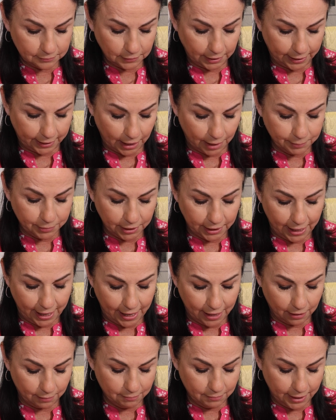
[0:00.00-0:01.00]
like I'm going to
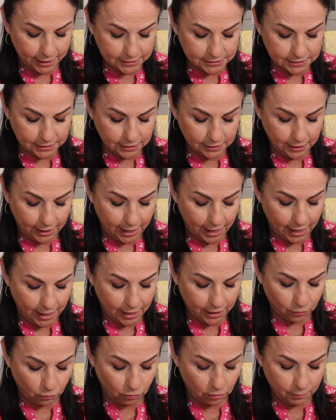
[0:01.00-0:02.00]
add a Mexican
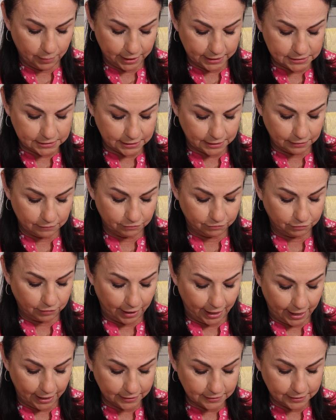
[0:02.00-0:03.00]
hat or a Mexican
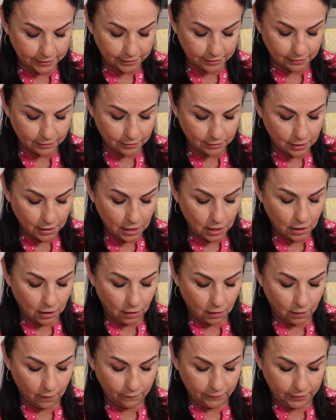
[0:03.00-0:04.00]
flag there
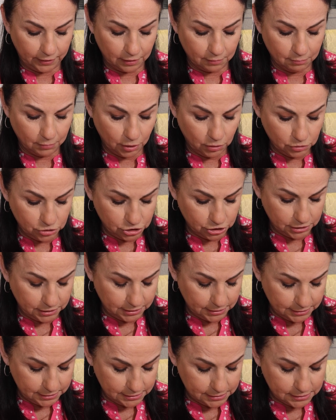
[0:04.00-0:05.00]
on the
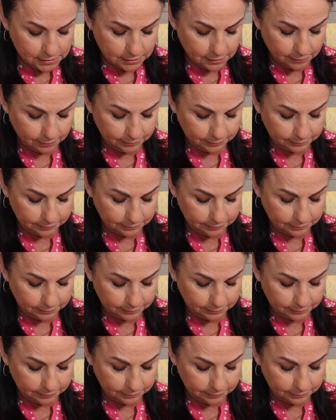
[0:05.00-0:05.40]
emojis.